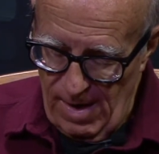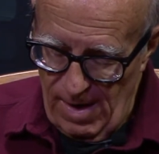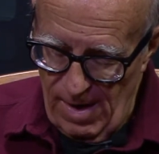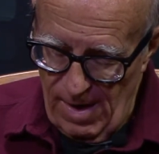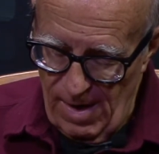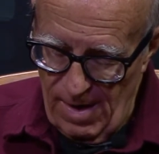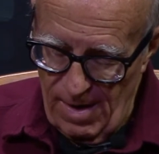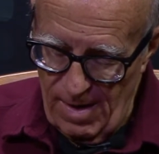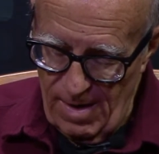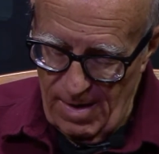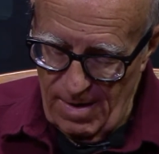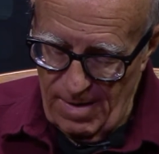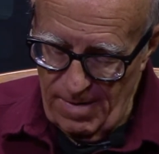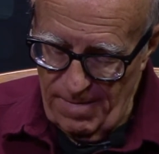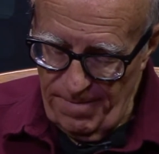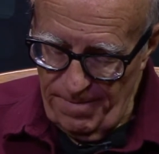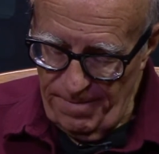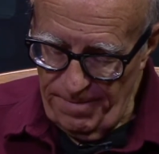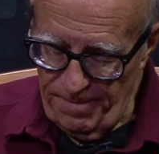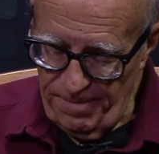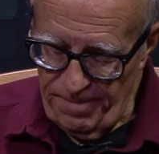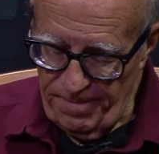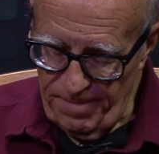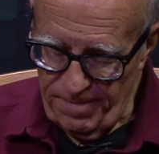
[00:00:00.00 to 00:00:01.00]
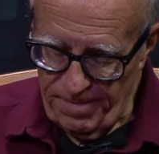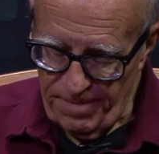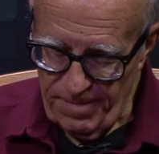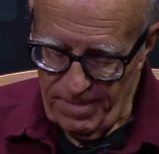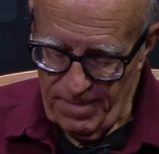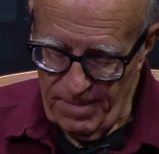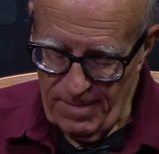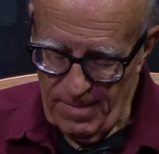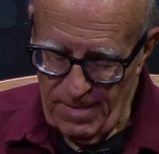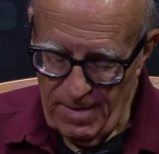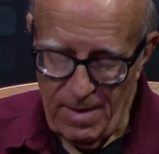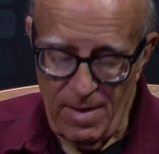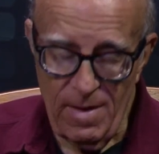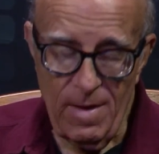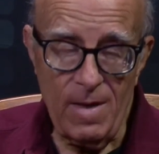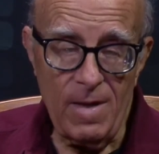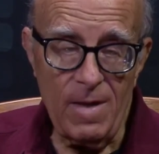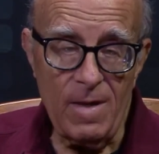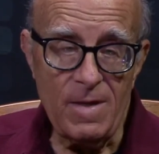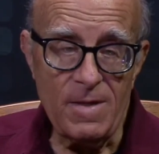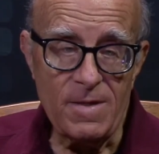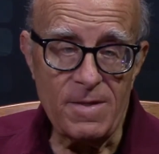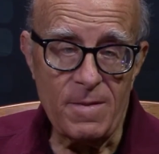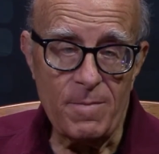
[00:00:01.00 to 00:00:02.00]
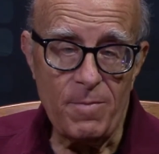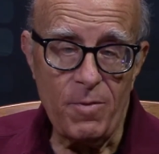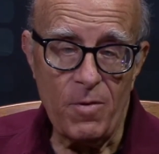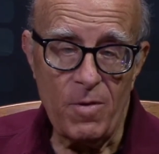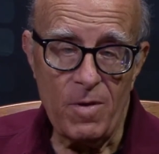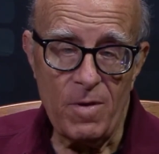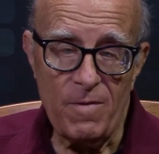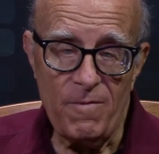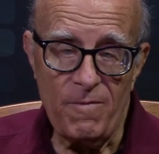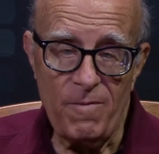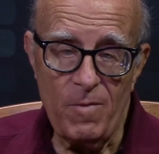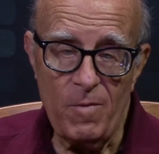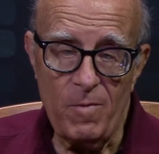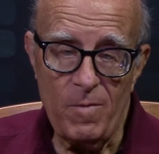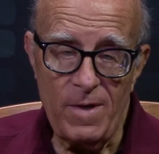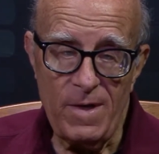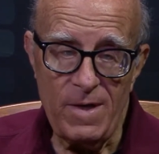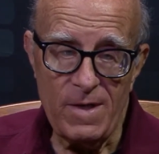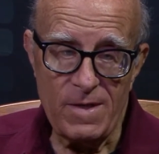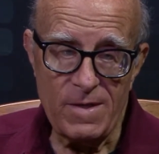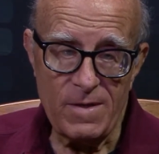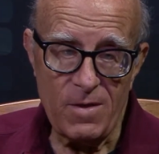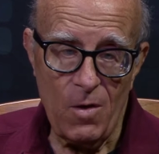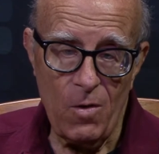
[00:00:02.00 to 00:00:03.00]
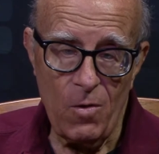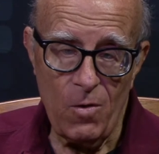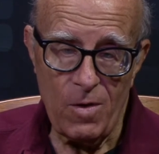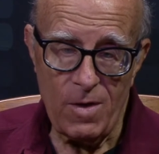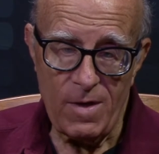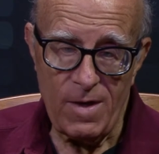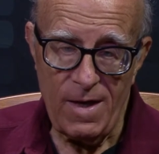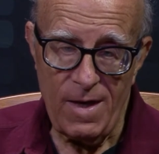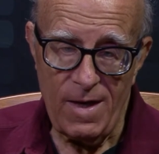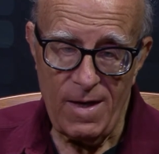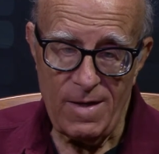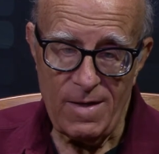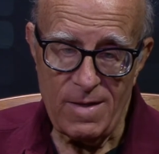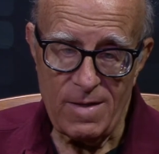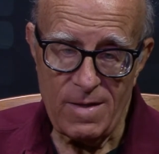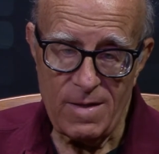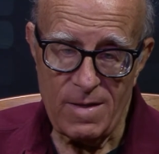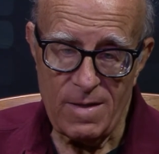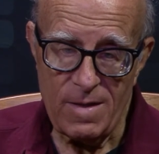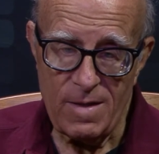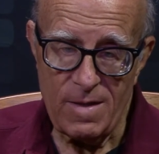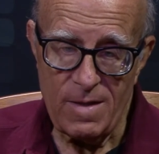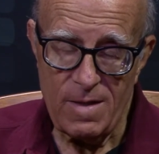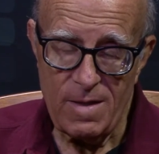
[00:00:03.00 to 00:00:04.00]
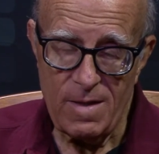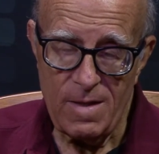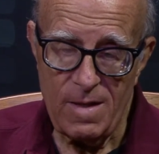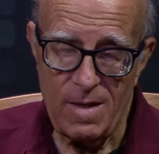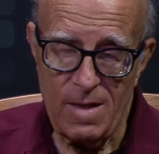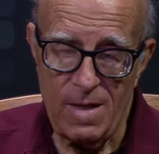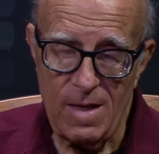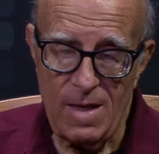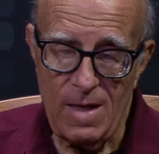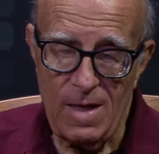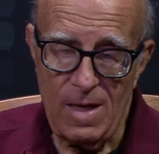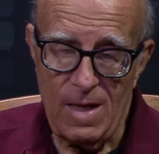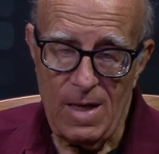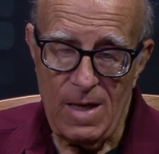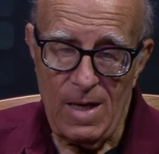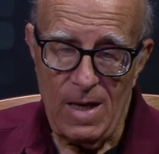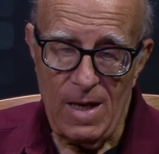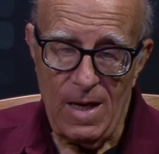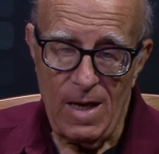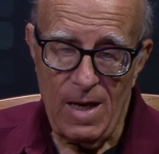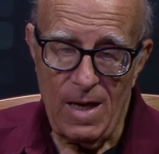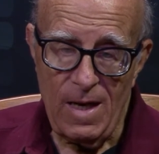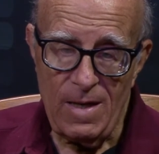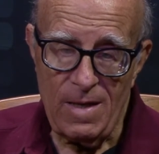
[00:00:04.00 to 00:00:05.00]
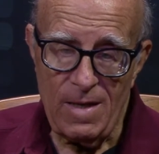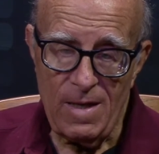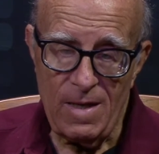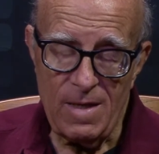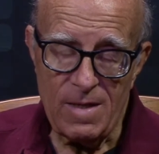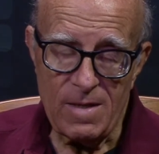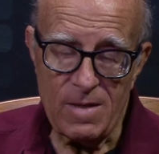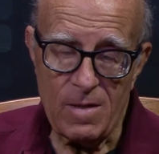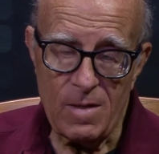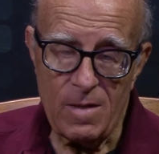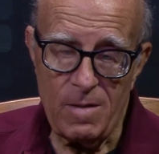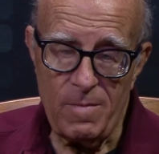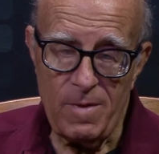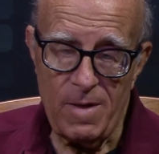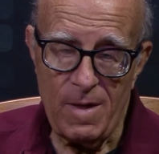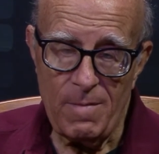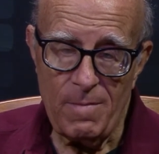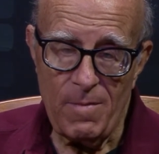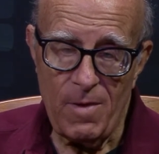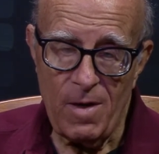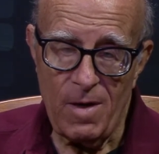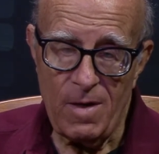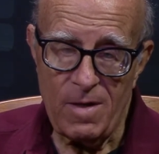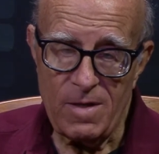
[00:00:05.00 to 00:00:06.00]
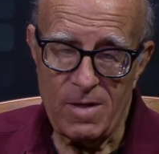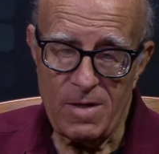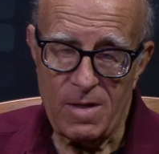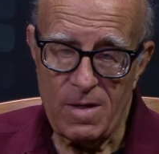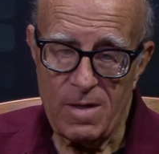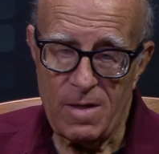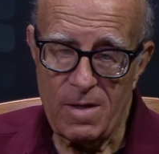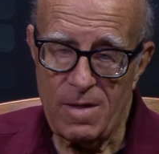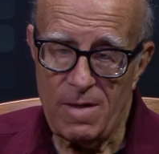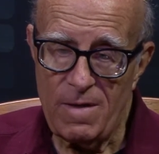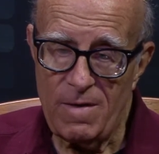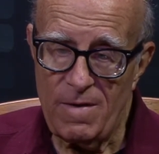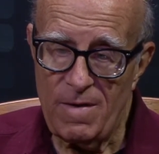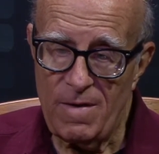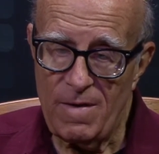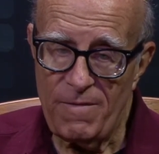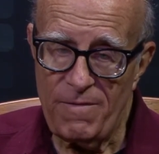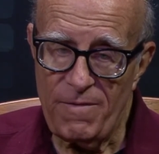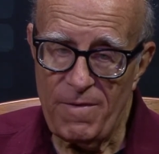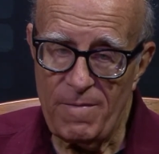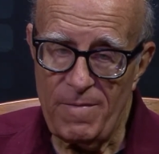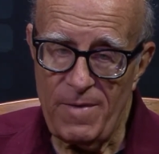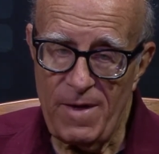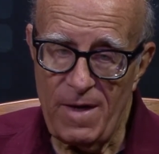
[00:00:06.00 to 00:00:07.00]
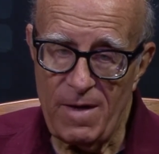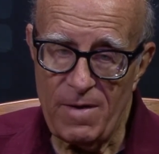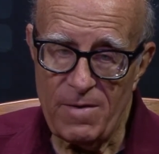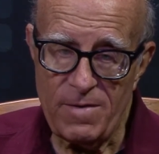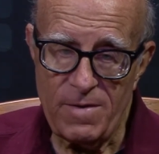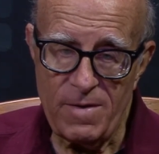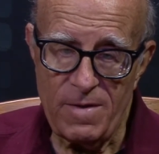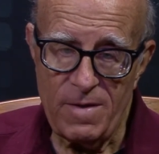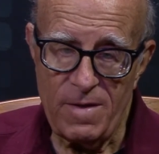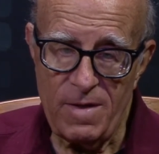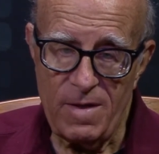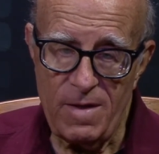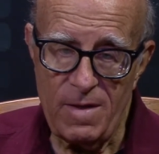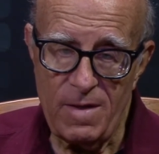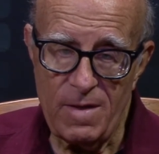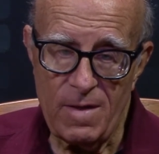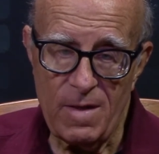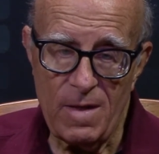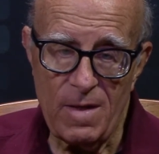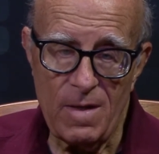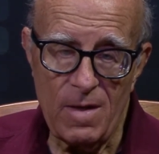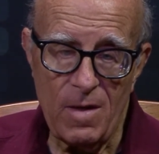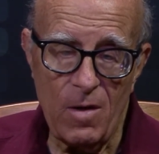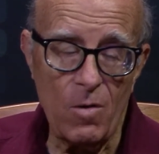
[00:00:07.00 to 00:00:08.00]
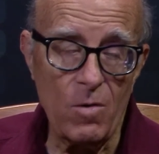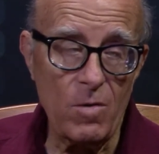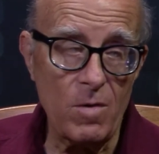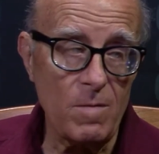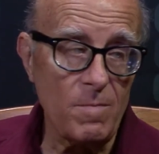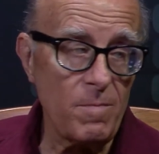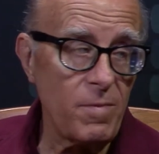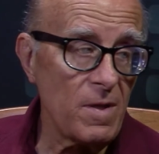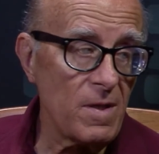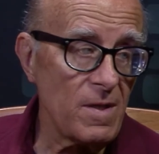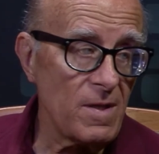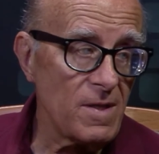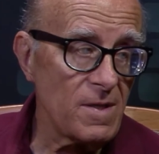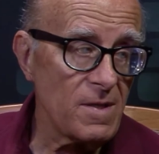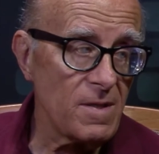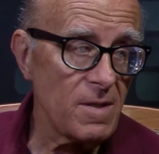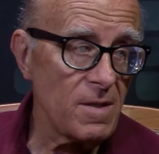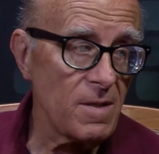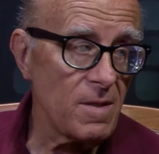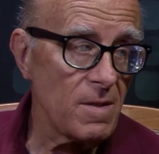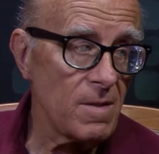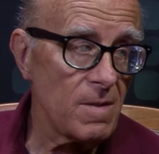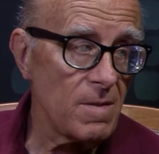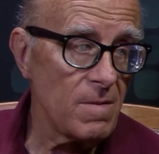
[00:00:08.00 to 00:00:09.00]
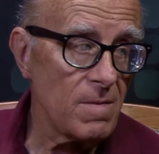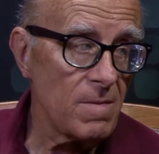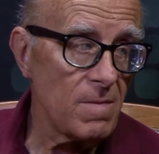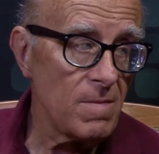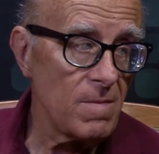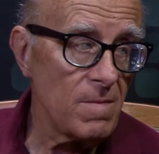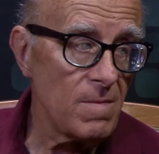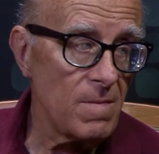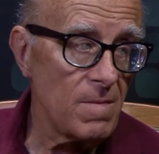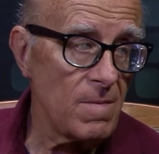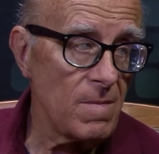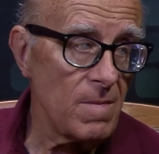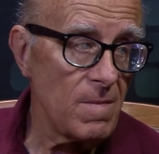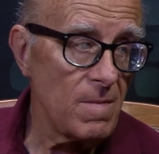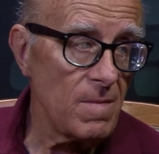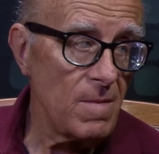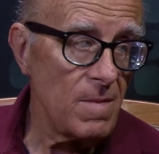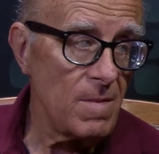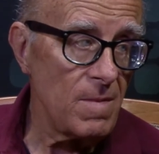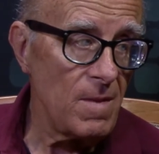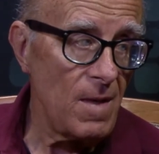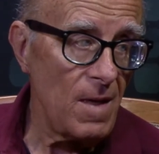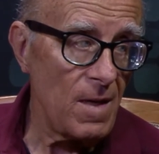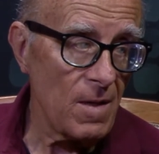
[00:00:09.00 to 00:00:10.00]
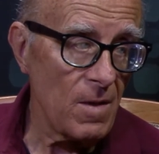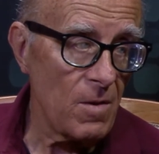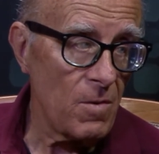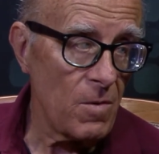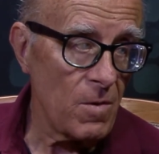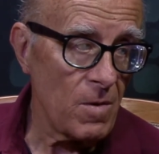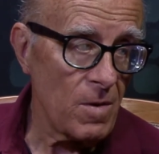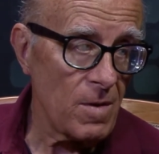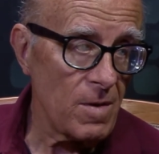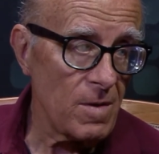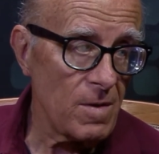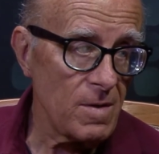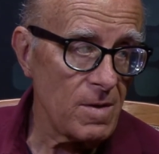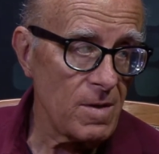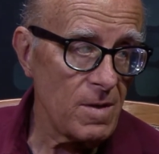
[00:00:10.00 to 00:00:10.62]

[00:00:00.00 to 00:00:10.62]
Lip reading: in support of Mumia's court case. And then there's going to be a march from there to the Oakland Police headquarters.